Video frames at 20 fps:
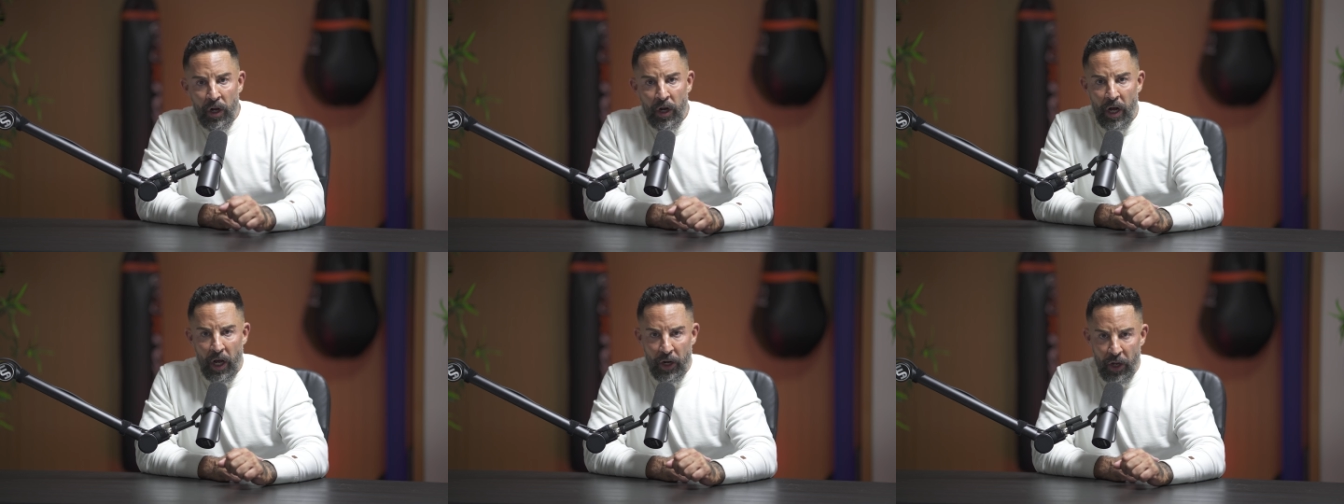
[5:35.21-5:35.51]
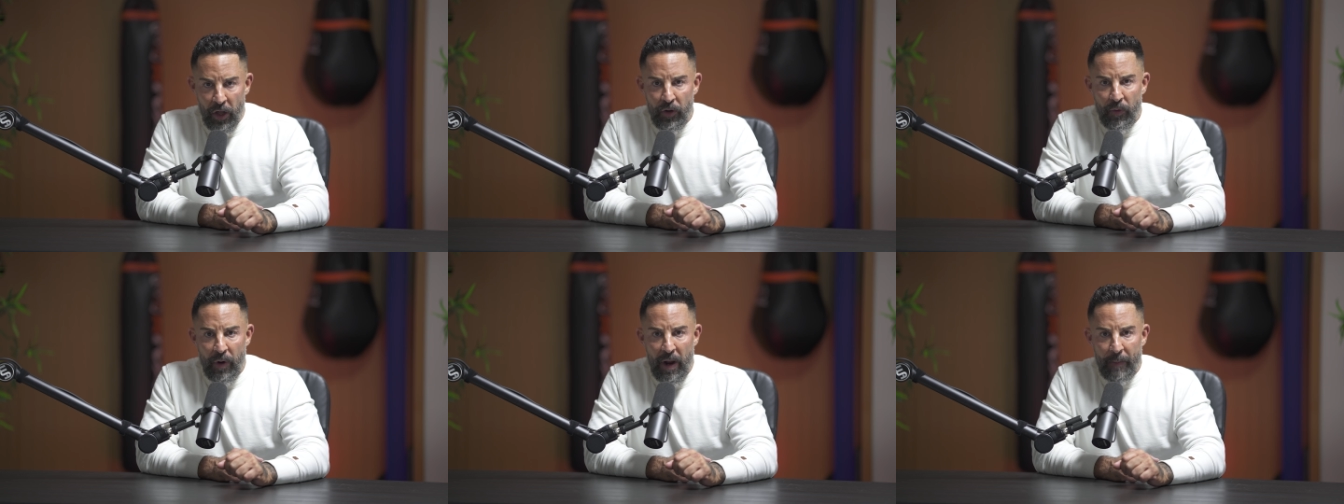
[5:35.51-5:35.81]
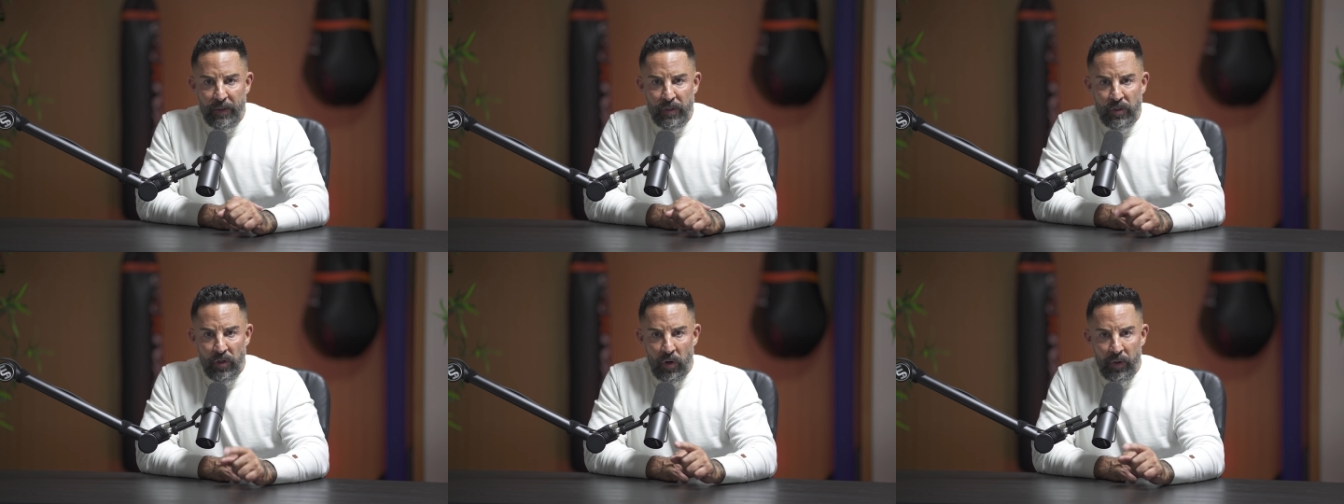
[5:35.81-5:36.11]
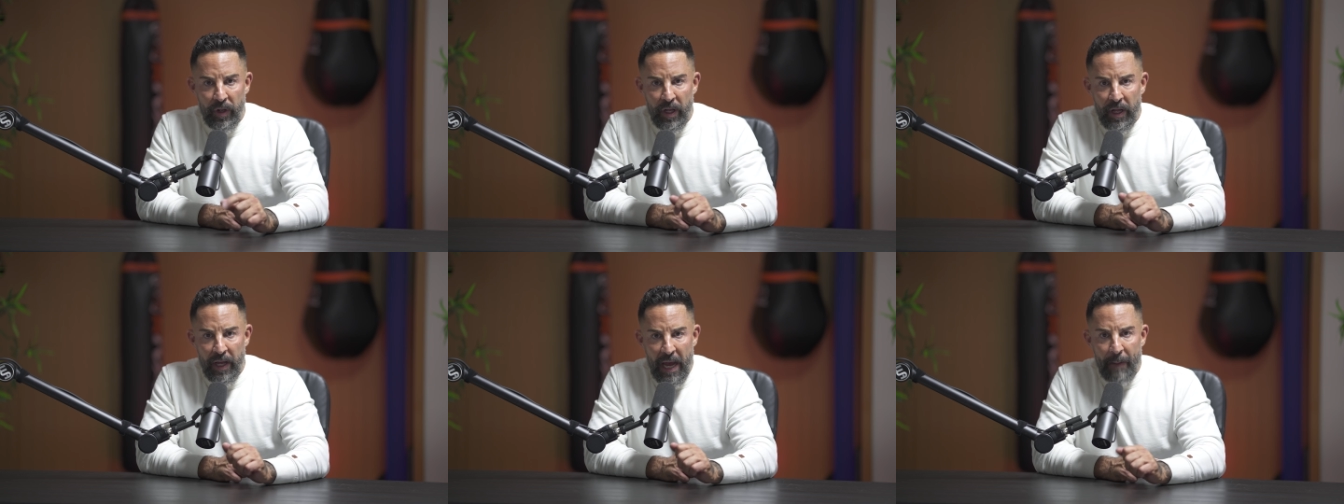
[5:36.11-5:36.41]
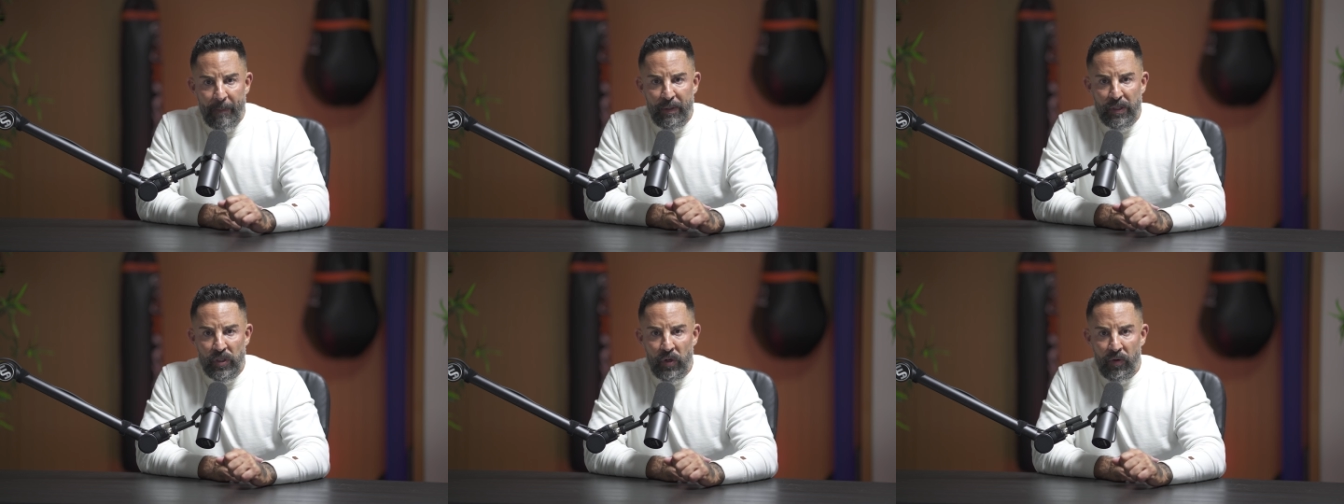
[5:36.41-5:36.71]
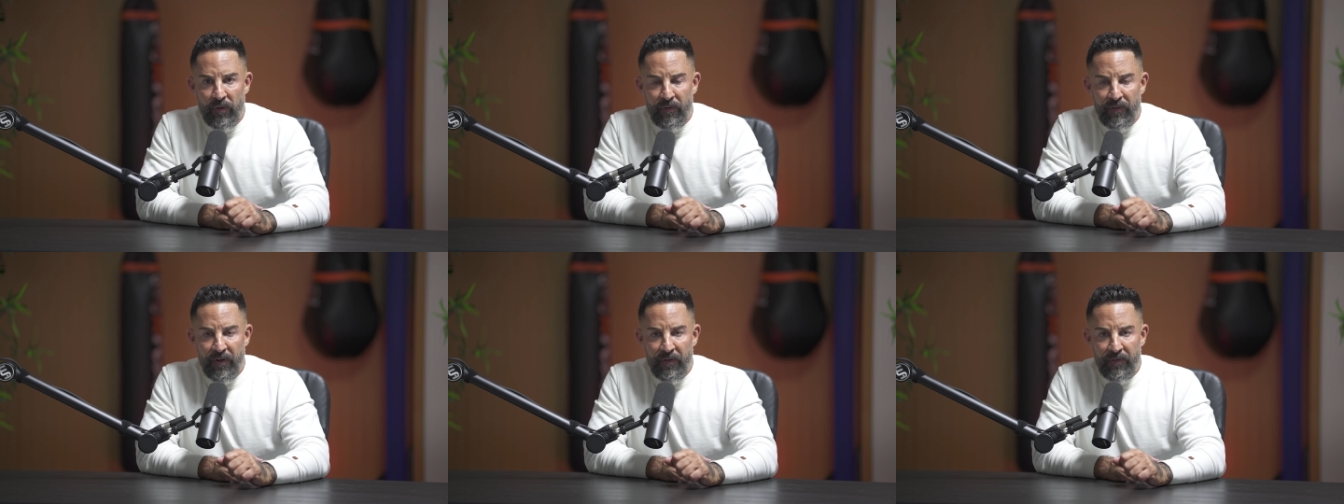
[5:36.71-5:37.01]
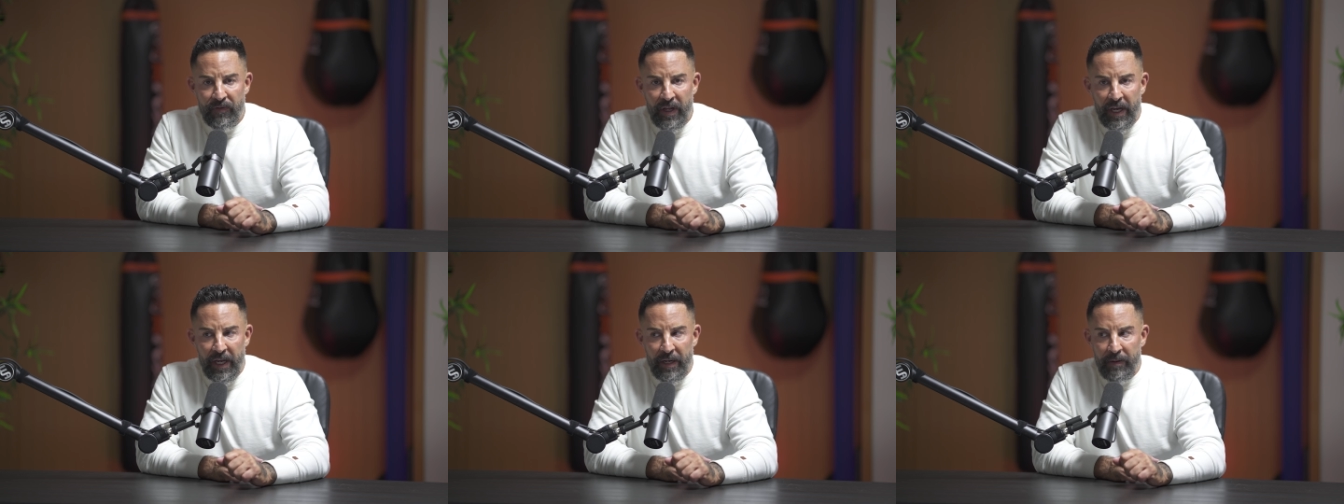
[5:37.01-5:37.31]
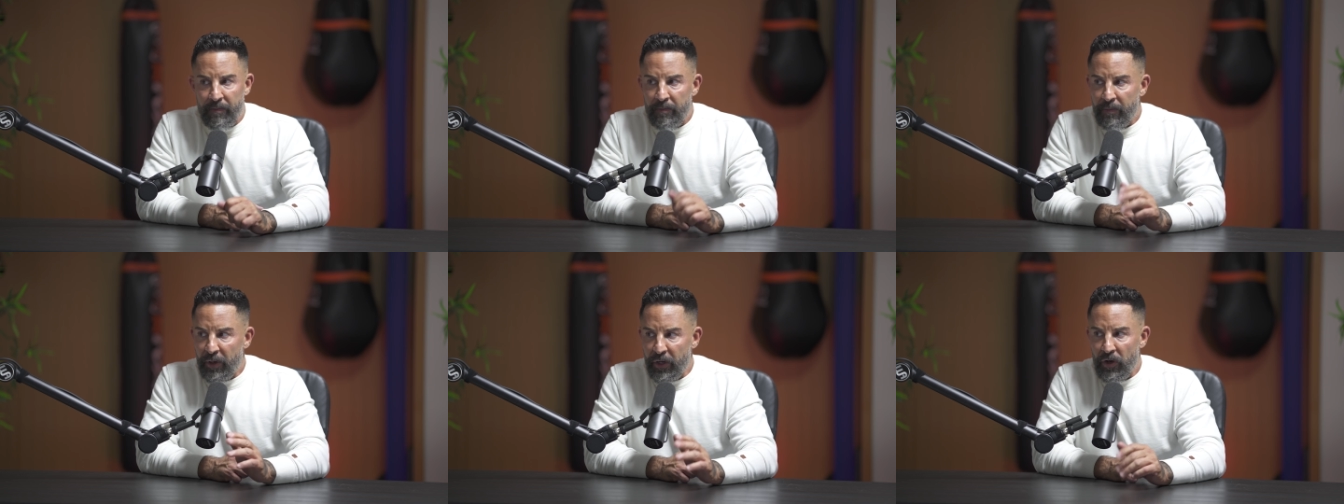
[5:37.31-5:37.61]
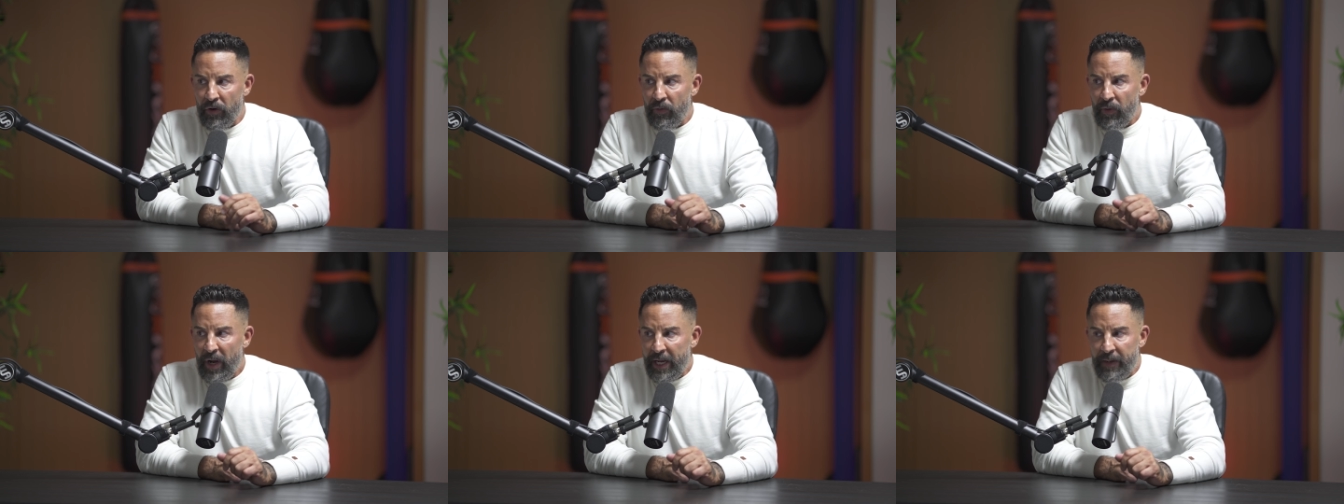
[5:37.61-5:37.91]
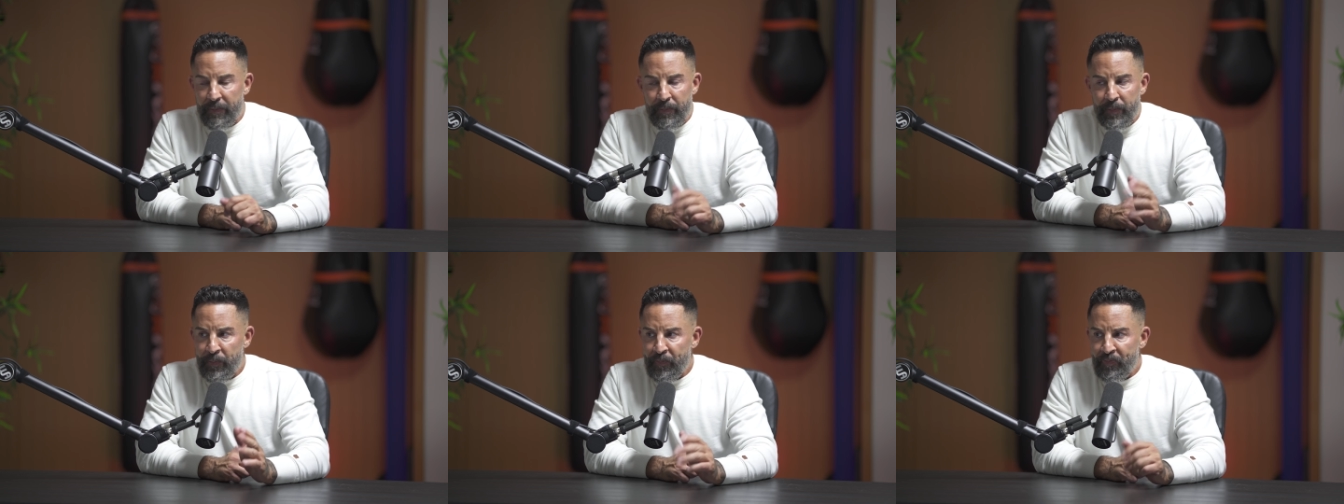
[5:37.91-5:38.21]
another episode 15. But you're right.